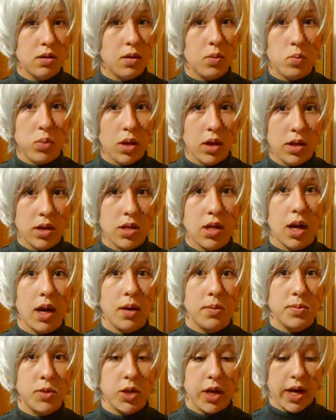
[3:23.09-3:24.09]
a blunt
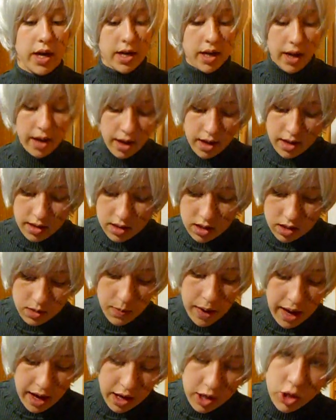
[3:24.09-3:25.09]
object and
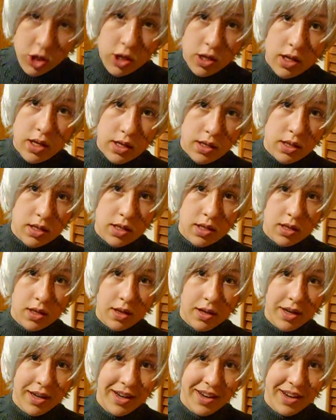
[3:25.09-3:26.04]
smash this